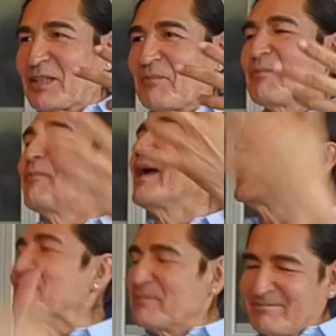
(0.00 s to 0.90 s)

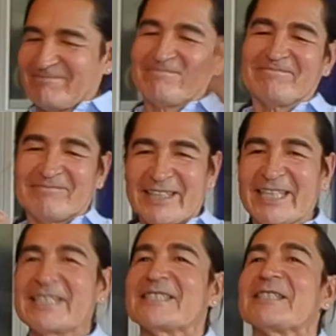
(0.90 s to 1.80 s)
made
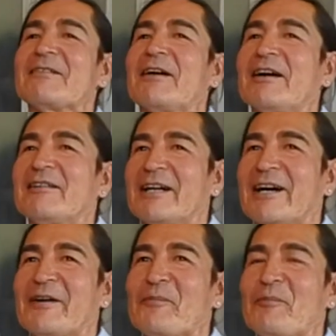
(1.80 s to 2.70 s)
it
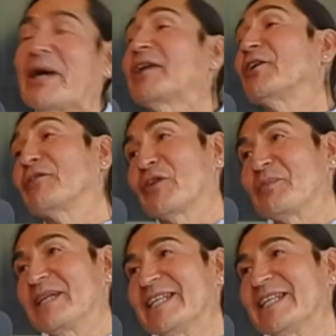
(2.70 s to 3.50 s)
better for me.